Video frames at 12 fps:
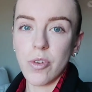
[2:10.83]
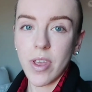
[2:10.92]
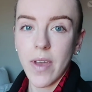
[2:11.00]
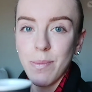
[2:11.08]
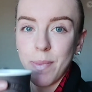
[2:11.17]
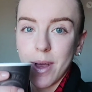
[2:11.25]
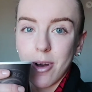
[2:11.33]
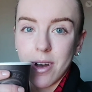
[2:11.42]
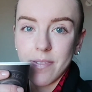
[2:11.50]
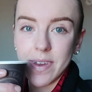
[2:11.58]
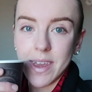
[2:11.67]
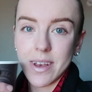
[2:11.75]
Just having my
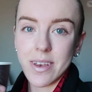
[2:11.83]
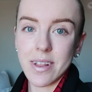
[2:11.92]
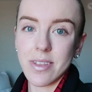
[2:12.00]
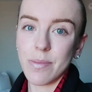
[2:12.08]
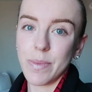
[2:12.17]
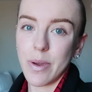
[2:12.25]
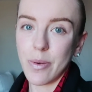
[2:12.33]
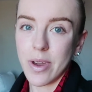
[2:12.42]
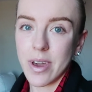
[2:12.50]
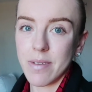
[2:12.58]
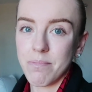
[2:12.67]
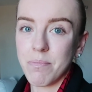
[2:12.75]
coffee, did some
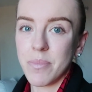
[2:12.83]
yoga,